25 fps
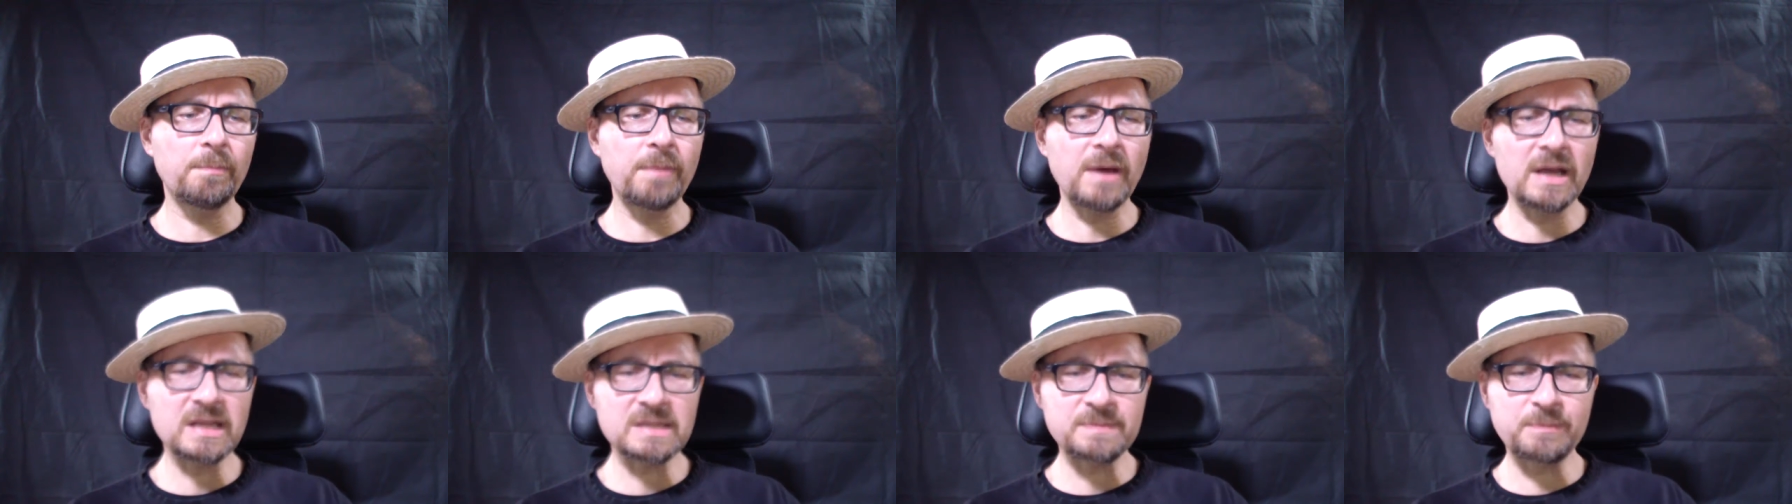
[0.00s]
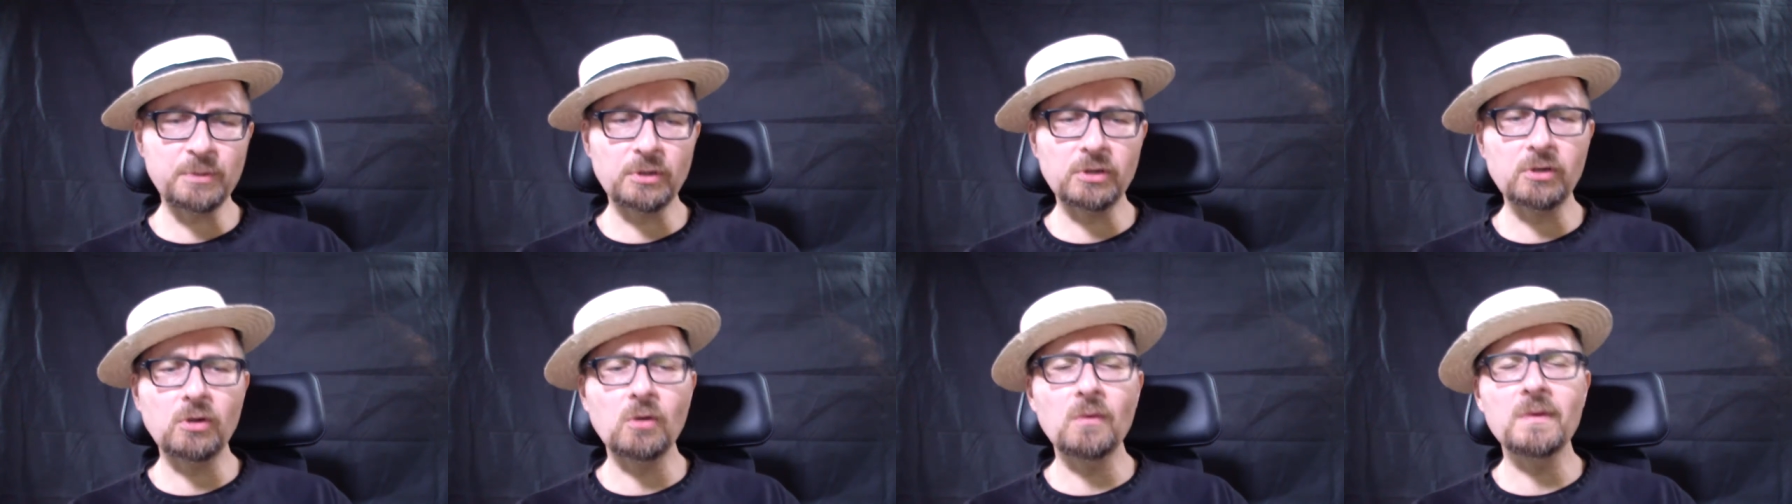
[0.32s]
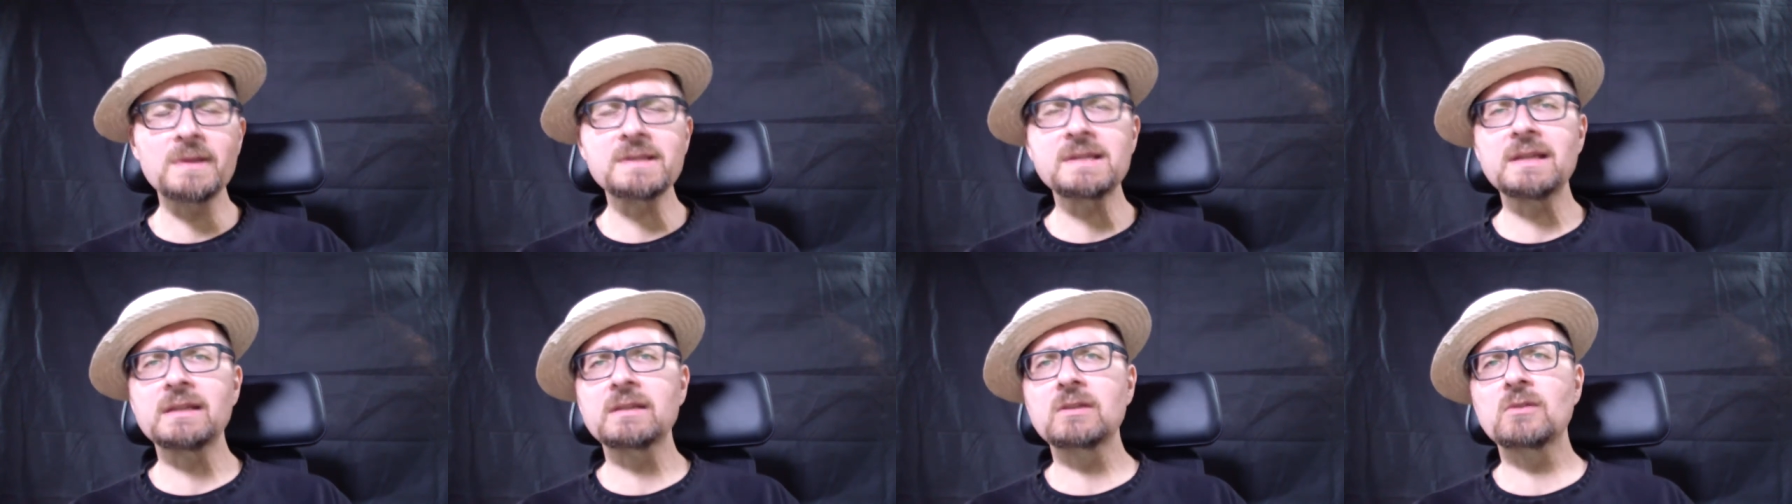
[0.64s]
Passport
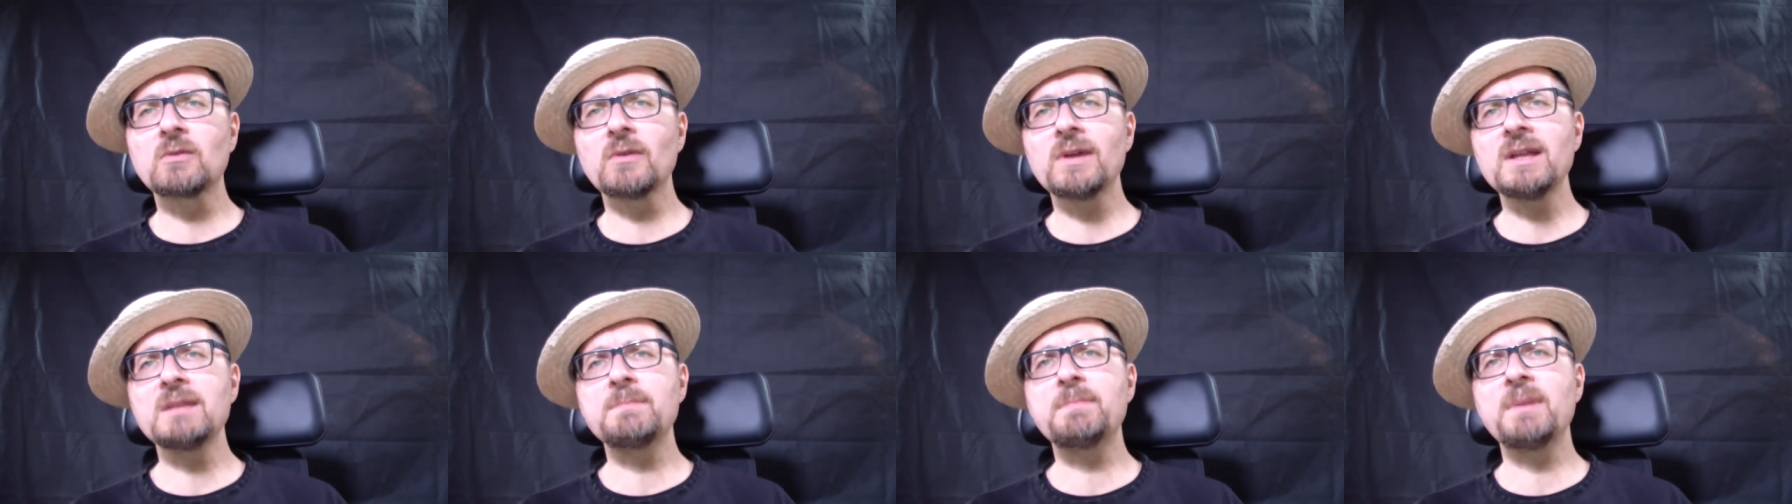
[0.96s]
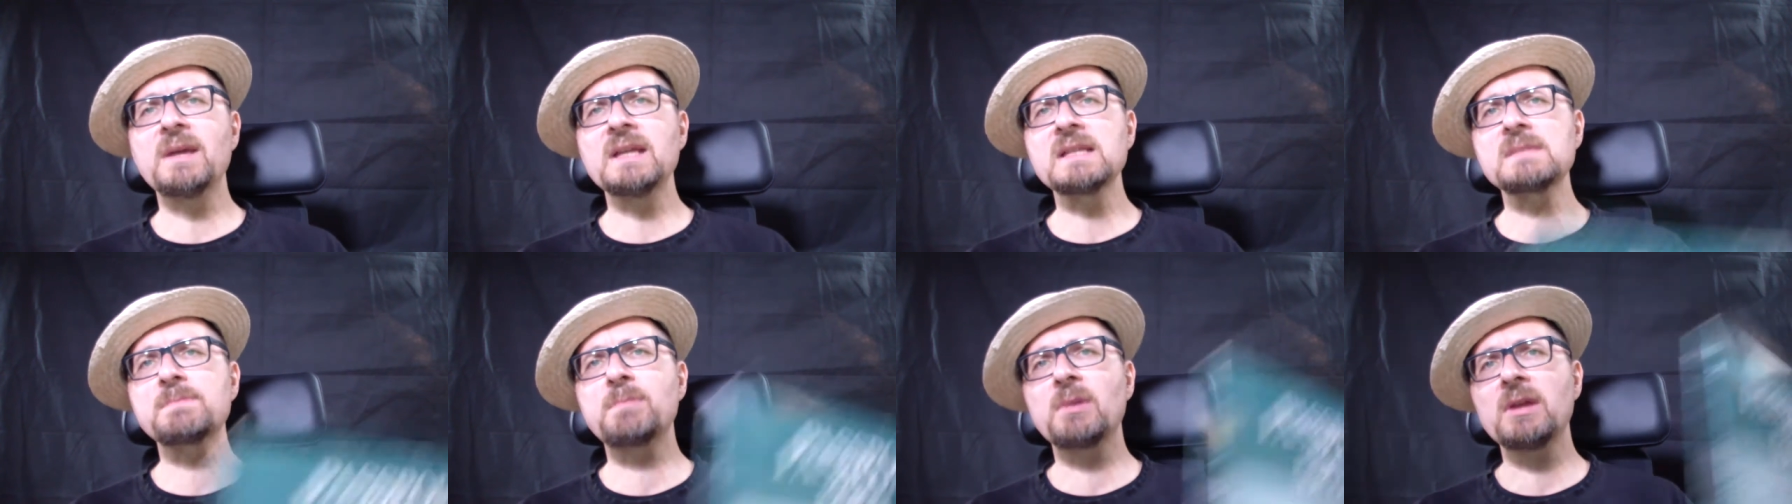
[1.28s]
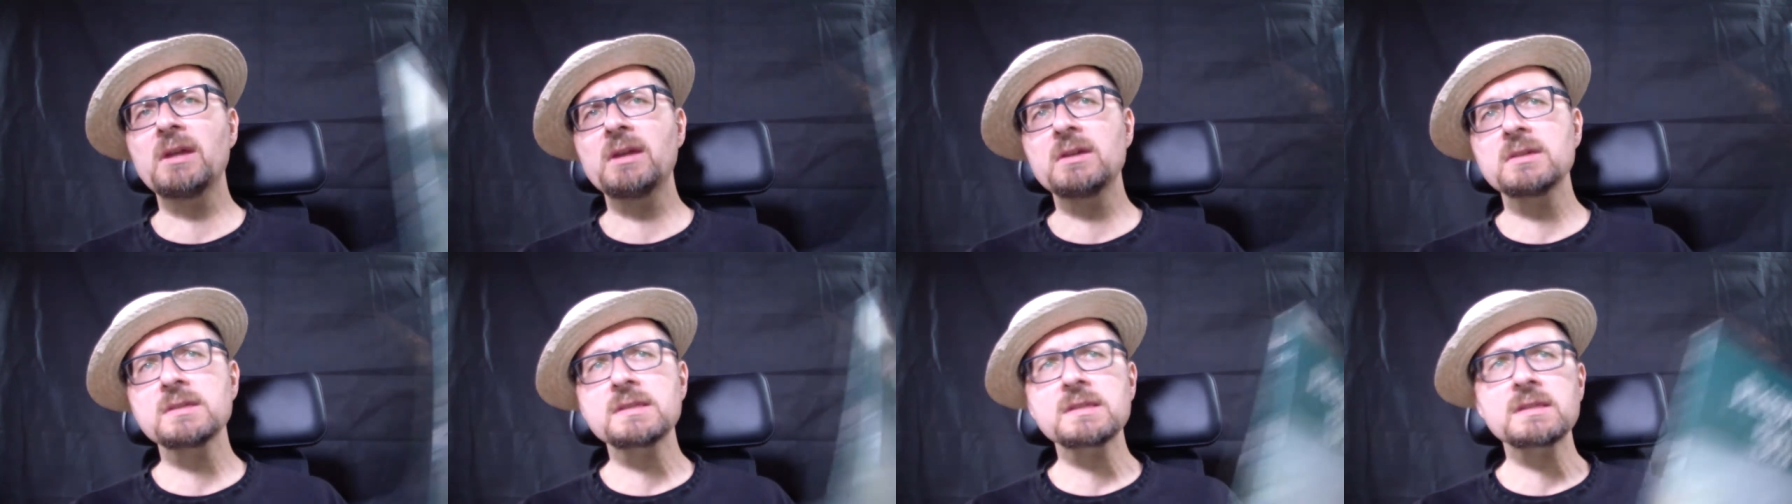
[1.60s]
always had great bass
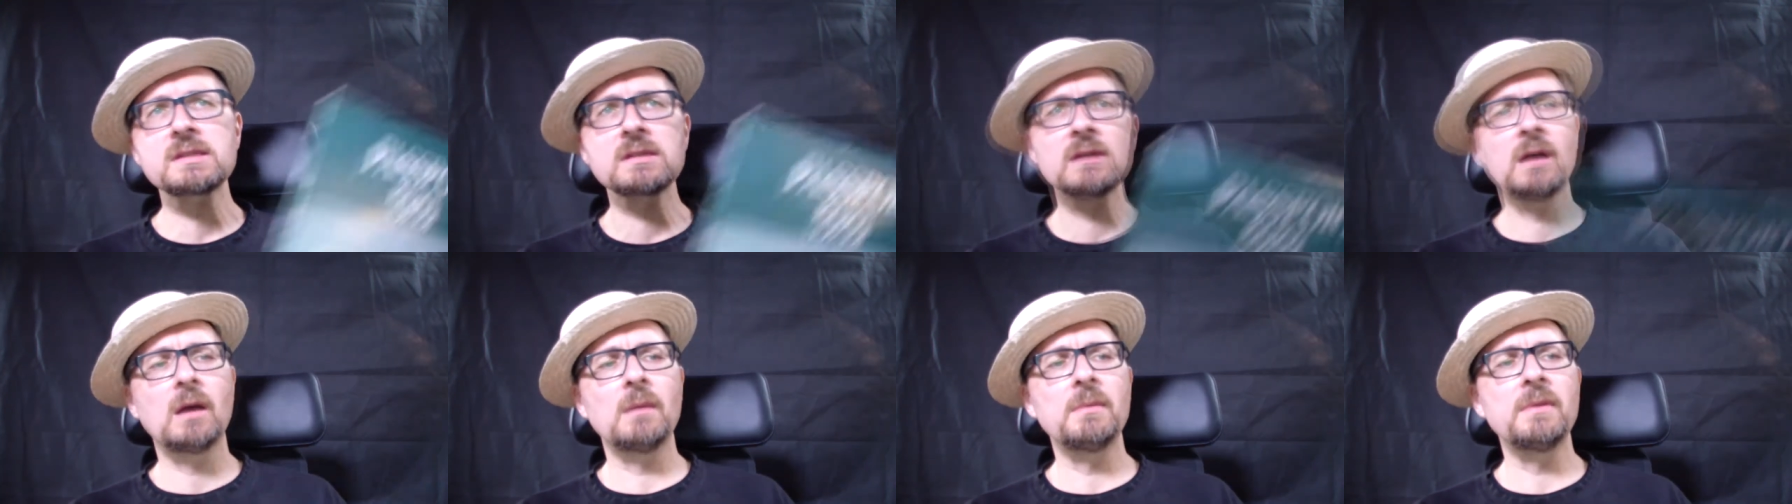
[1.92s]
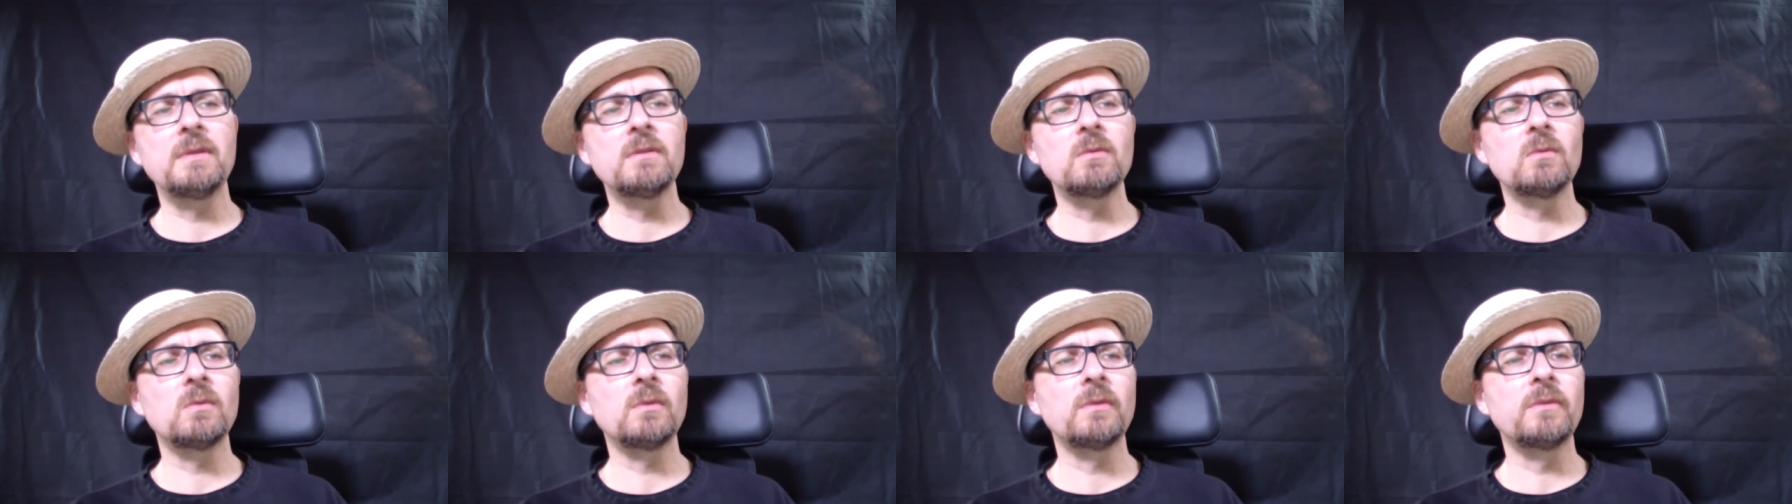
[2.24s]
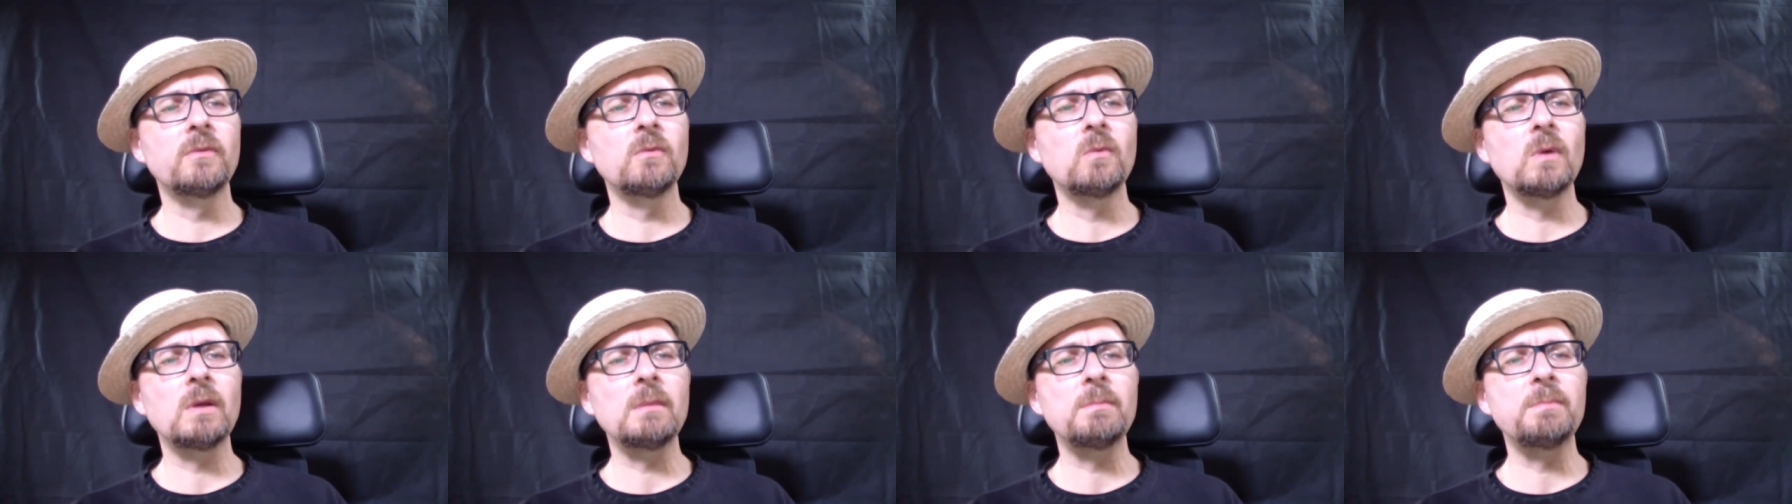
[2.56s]
players. I mean, the,
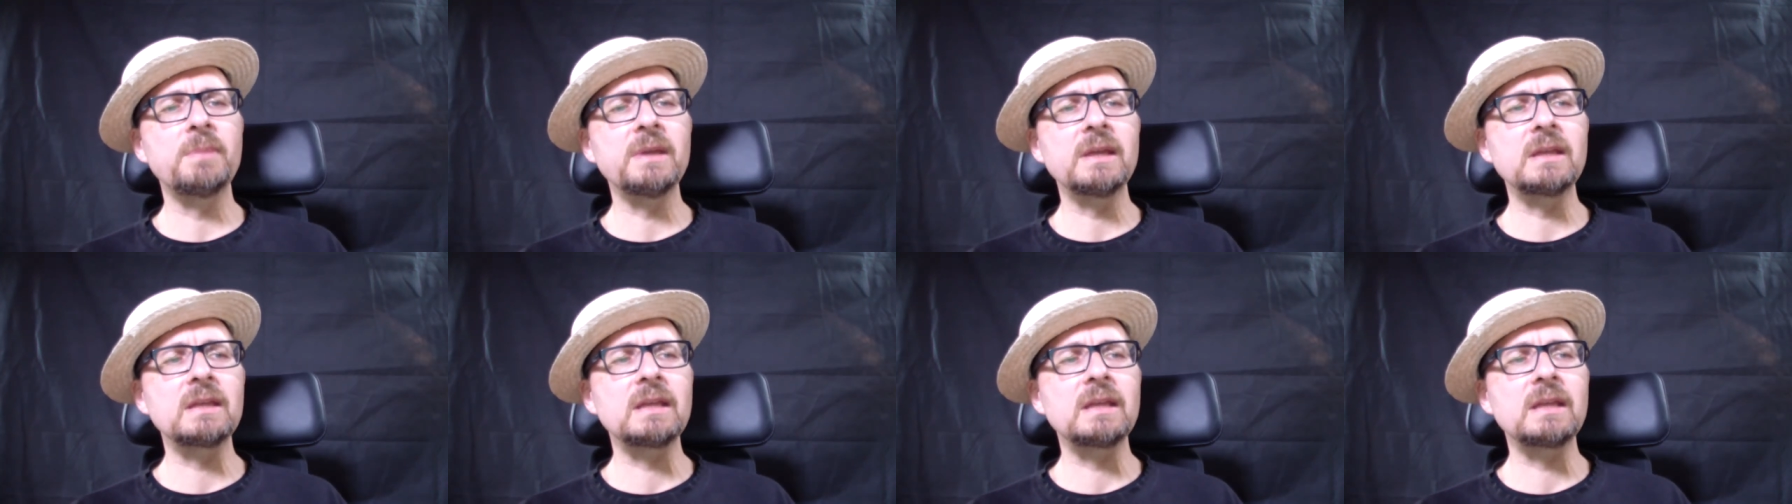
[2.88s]
the one big